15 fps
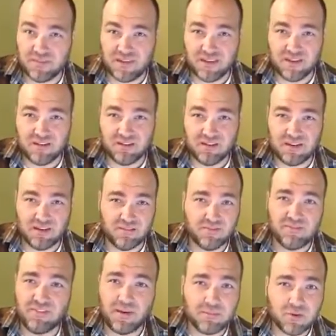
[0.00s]
in
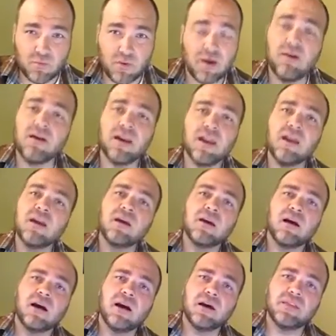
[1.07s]
February
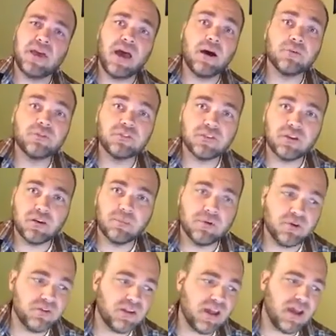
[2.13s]
the house is going to
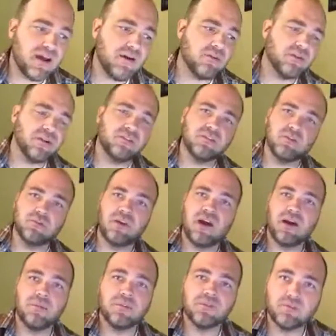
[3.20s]
burn down, and so
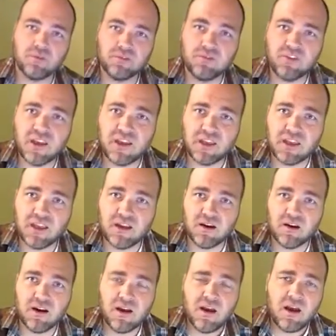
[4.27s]
time is sort of ticking
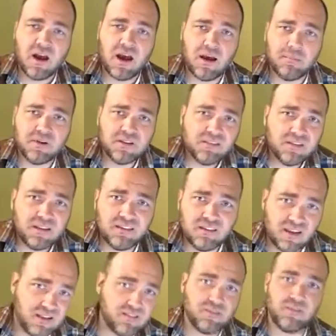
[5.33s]
here. But it's
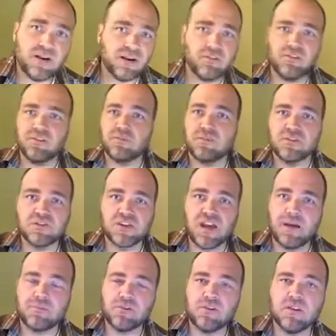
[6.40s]
nice to read a Christmas
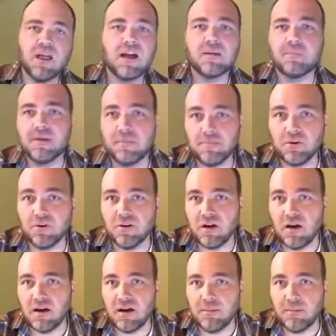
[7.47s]
chapter. A lot of people